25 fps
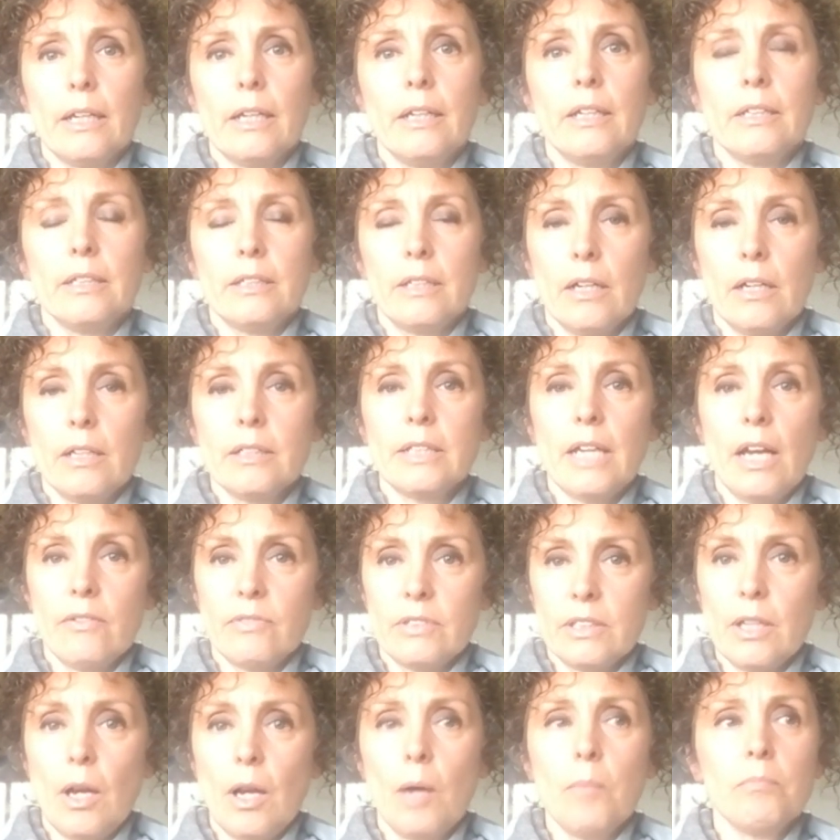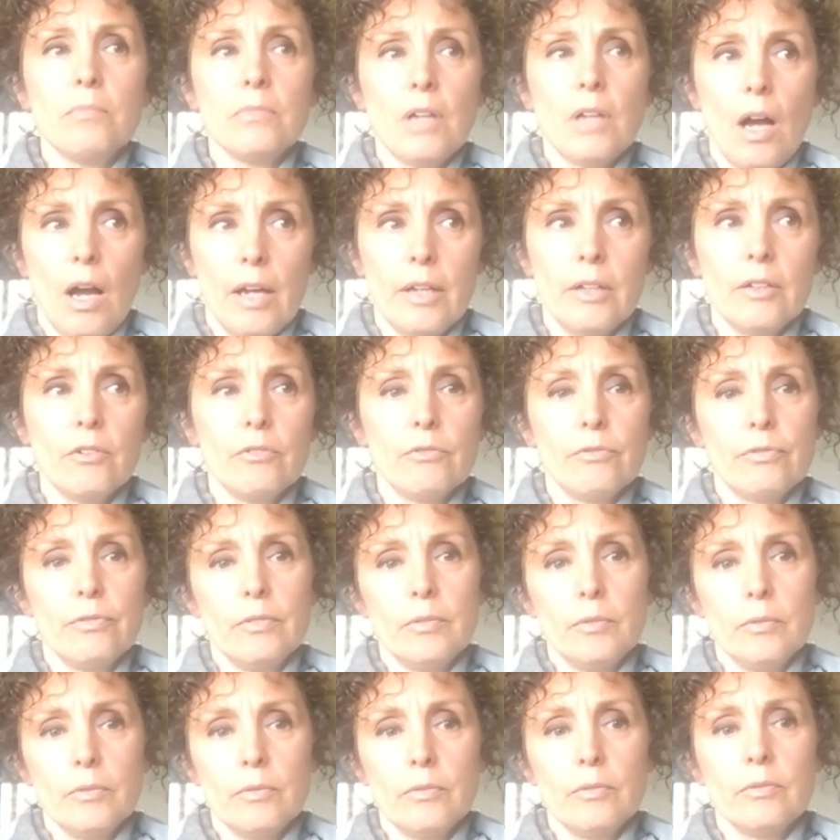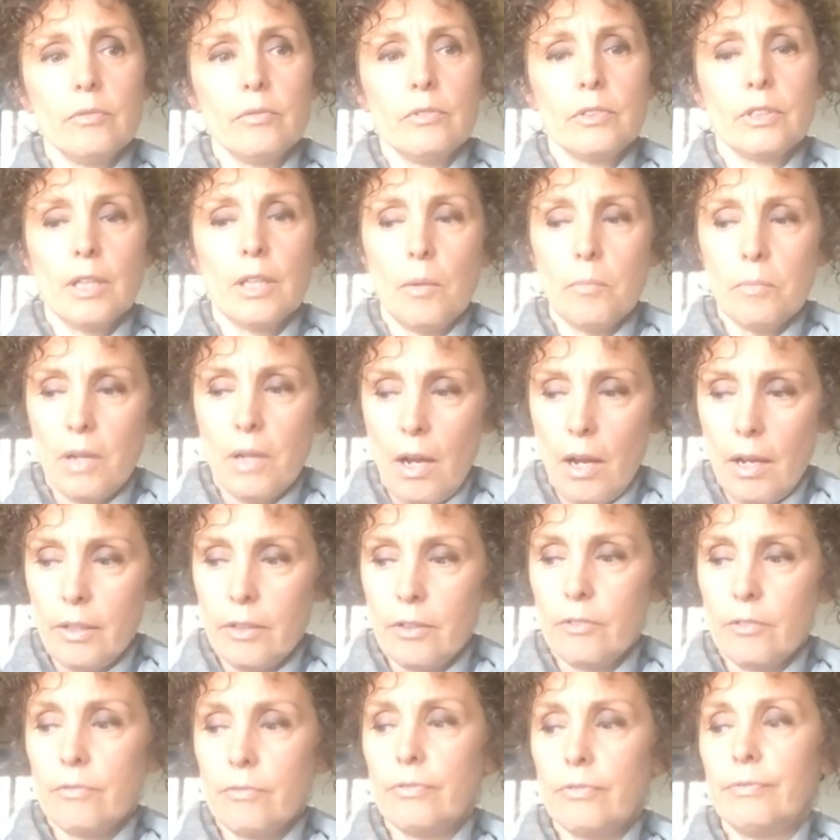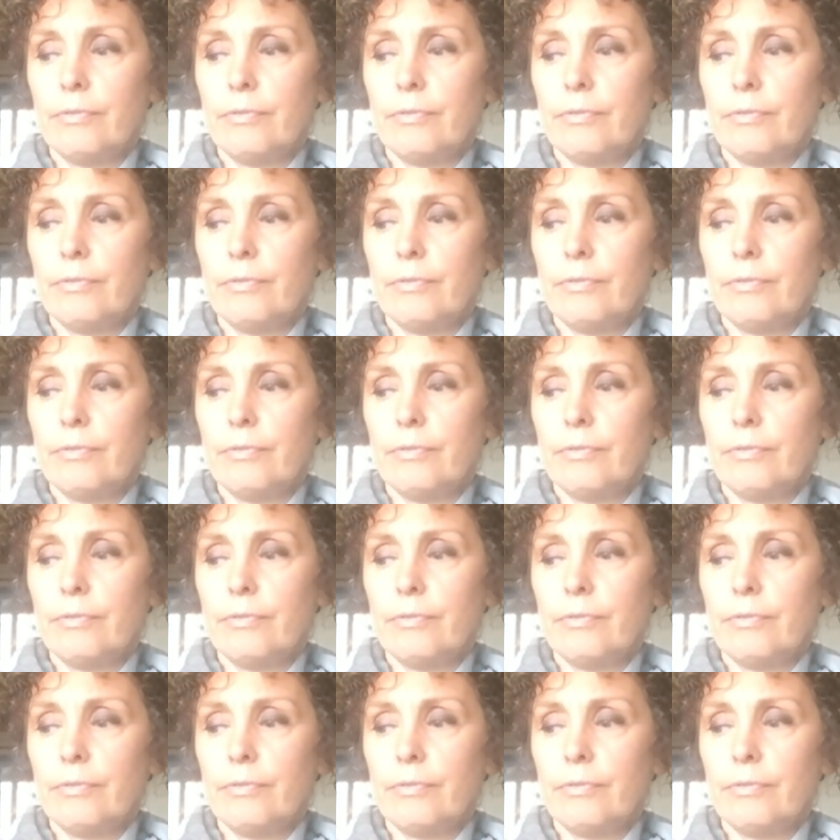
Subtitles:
and it does have some kind of